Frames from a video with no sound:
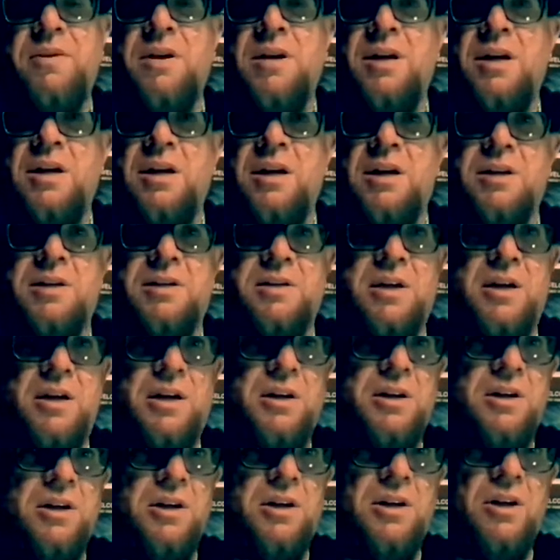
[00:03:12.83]
He had
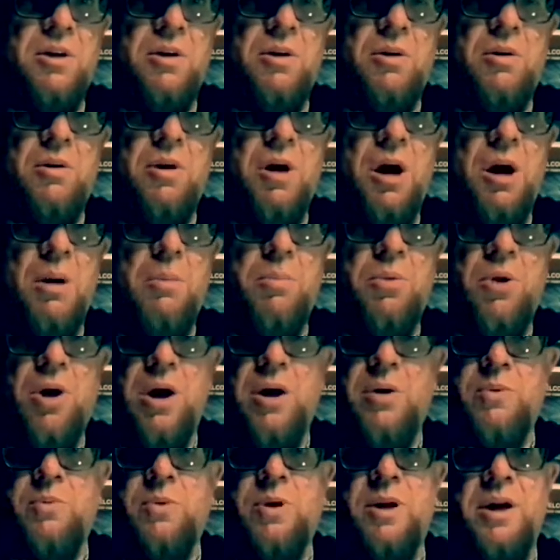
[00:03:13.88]
done, you know,
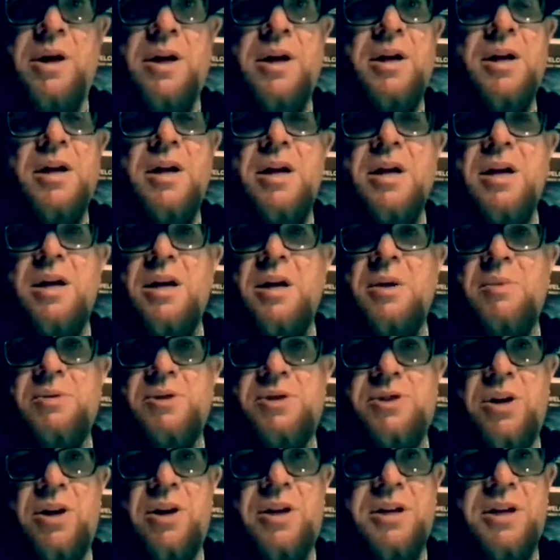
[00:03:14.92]
Broadway. He was
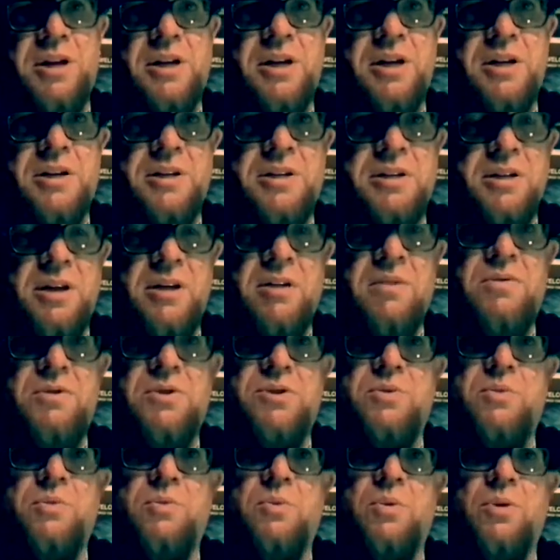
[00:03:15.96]
starting to get into
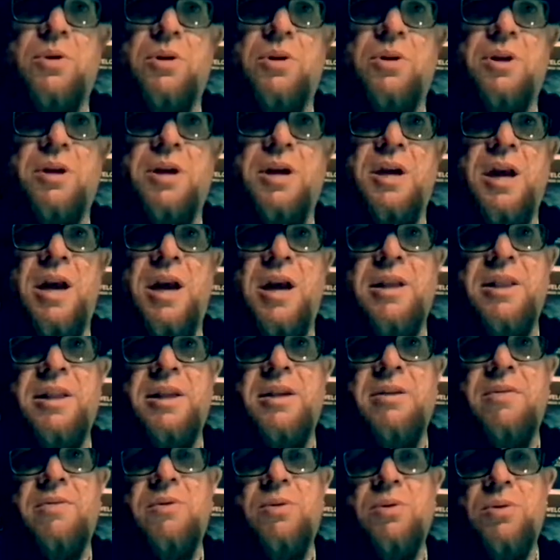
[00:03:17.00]
television work, and then
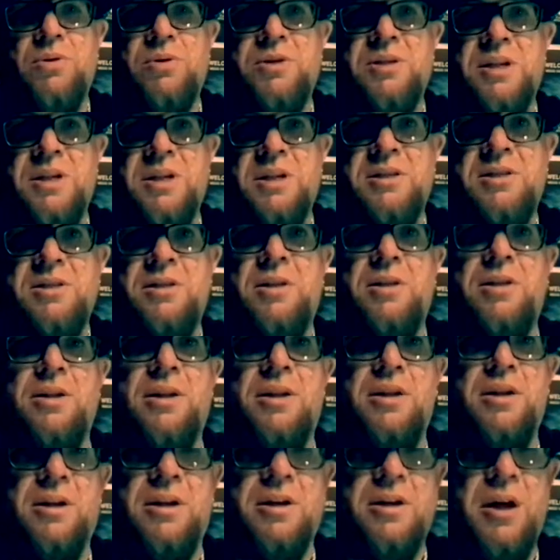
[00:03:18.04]
of course he gets the lead
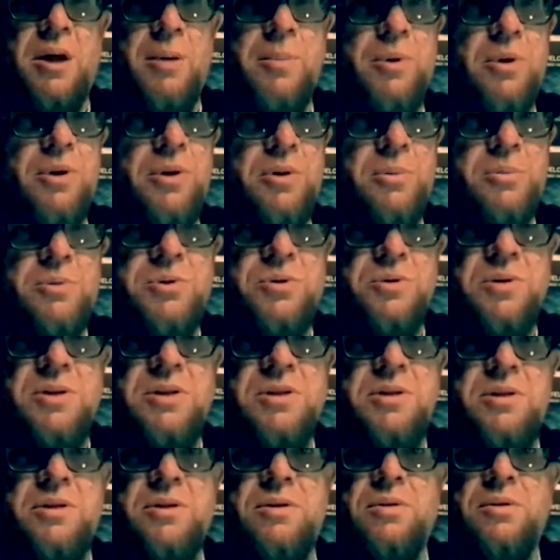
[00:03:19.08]
in A Nightmare on Elm Street
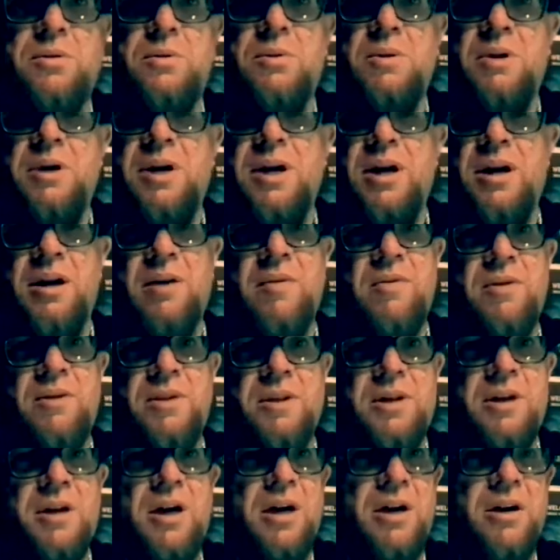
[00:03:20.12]
2, and
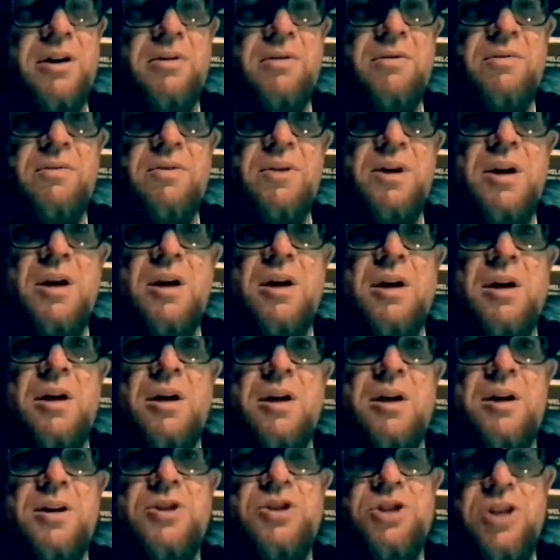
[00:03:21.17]
everything kind of
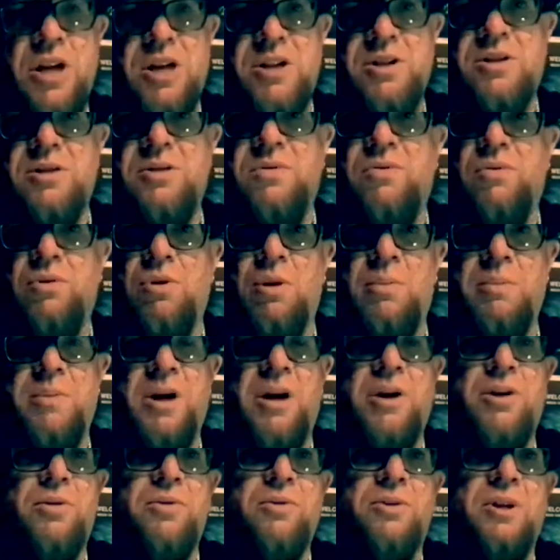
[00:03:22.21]
changes for him,
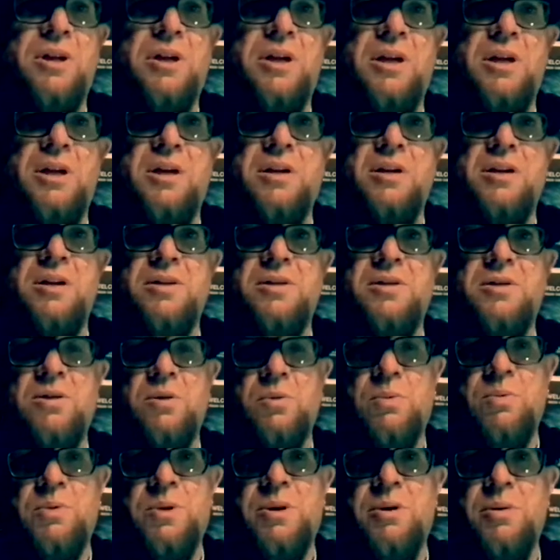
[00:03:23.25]
not only in his
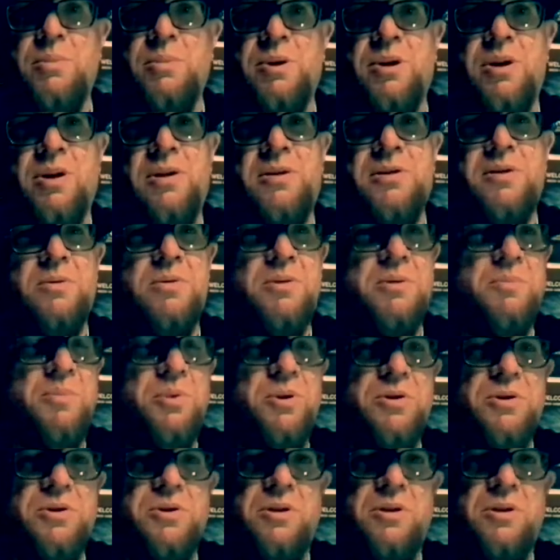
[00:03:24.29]
career but also his personal